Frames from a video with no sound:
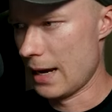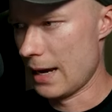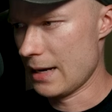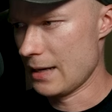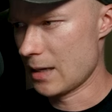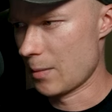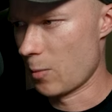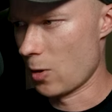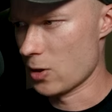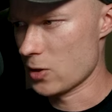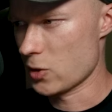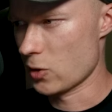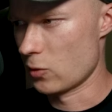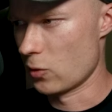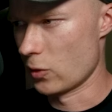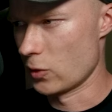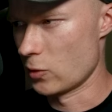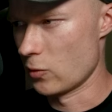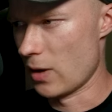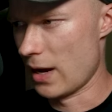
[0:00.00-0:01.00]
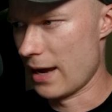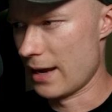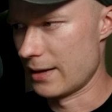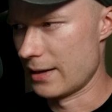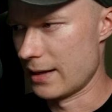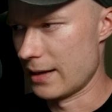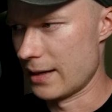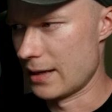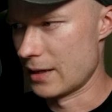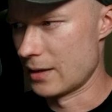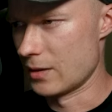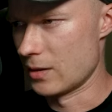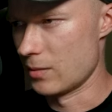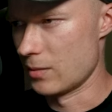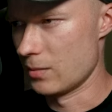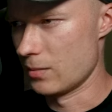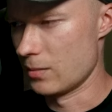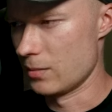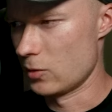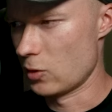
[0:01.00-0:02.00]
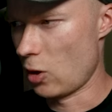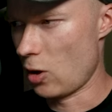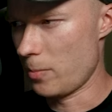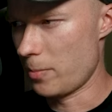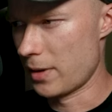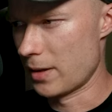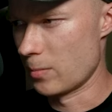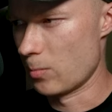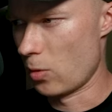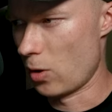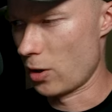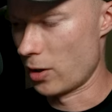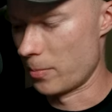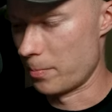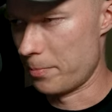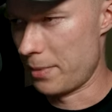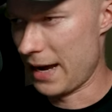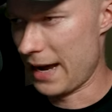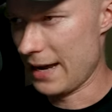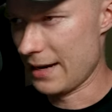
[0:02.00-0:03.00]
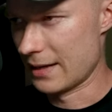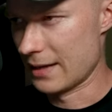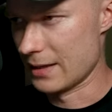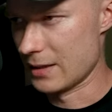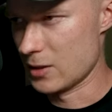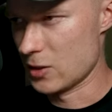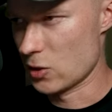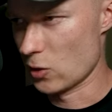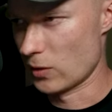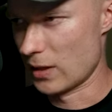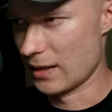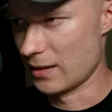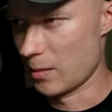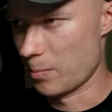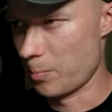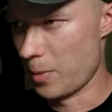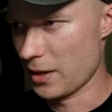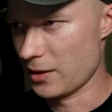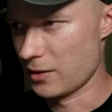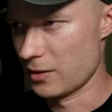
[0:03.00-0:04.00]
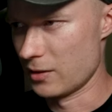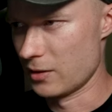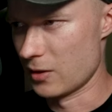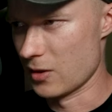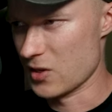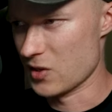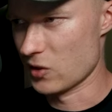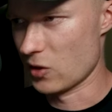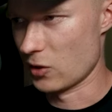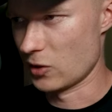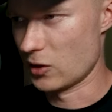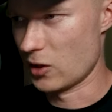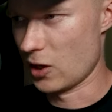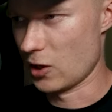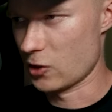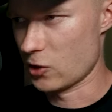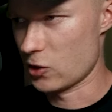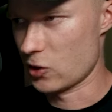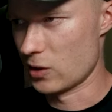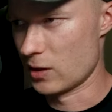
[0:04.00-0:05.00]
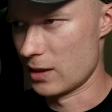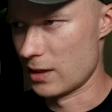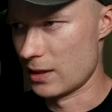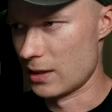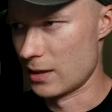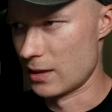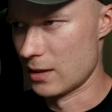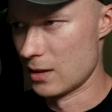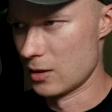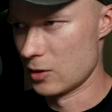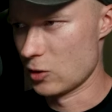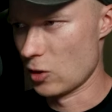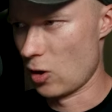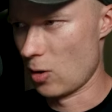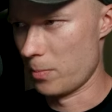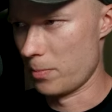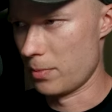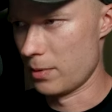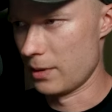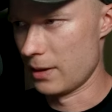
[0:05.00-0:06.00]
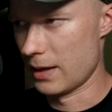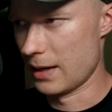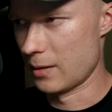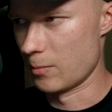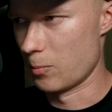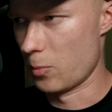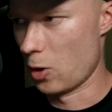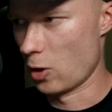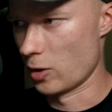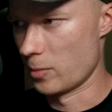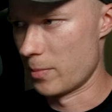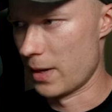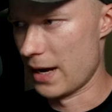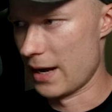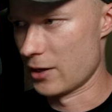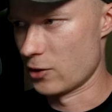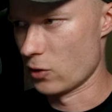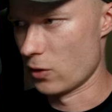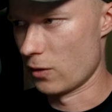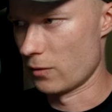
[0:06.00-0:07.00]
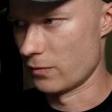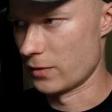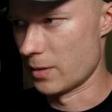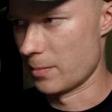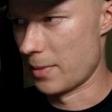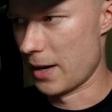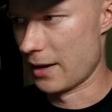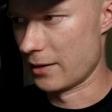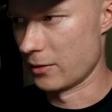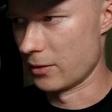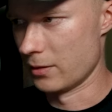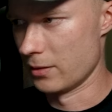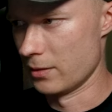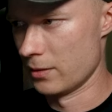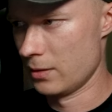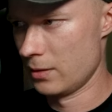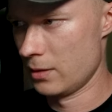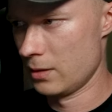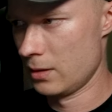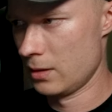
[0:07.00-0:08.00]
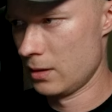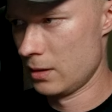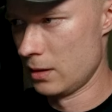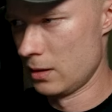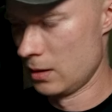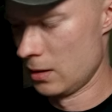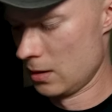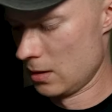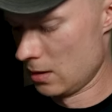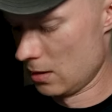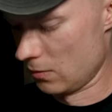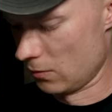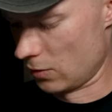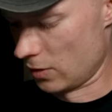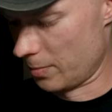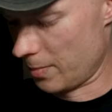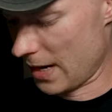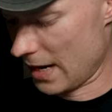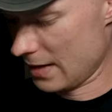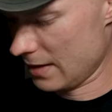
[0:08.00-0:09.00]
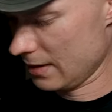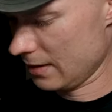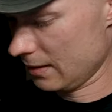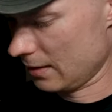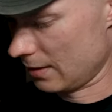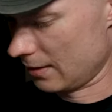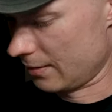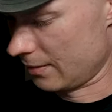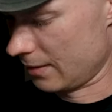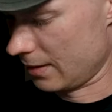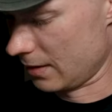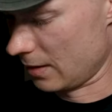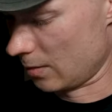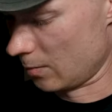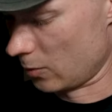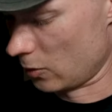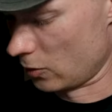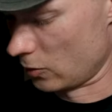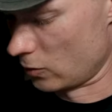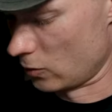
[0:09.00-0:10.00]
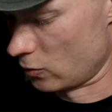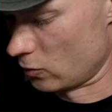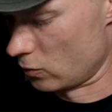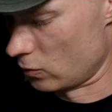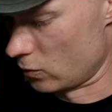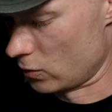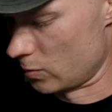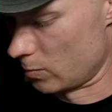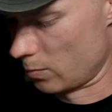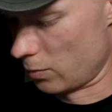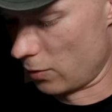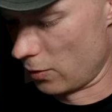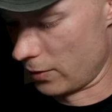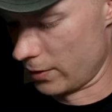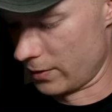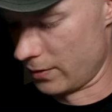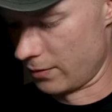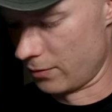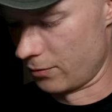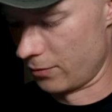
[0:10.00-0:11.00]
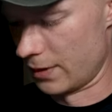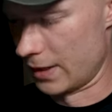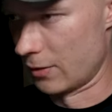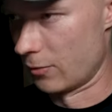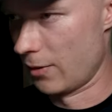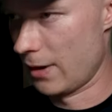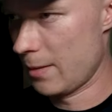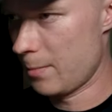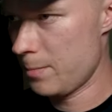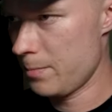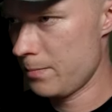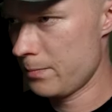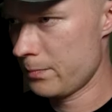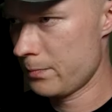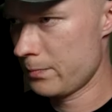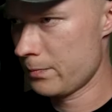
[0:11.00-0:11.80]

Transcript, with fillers: And I'm also going to add a top and bottom padding so that the button does not touch the top and bottom edge of the banner. For the padding, I think I'm going to choose 0.3 rem.